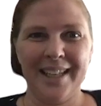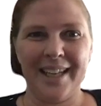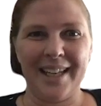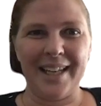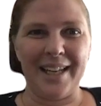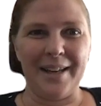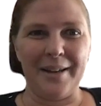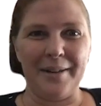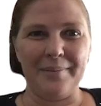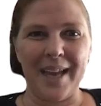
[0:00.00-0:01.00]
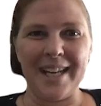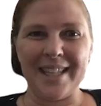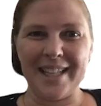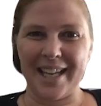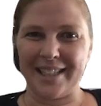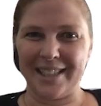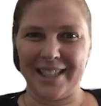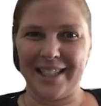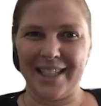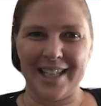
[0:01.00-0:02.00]
Um, anything else
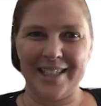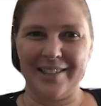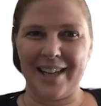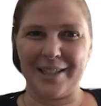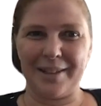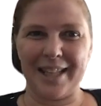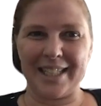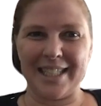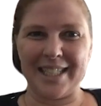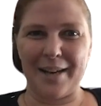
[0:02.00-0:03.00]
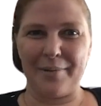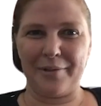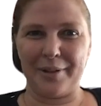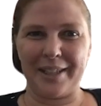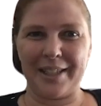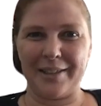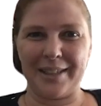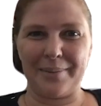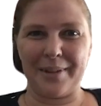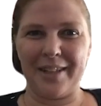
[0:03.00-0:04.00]
that you guys would like to say before we close
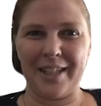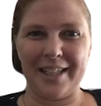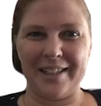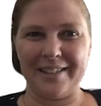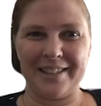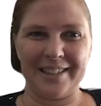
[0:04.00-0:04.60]
up the video?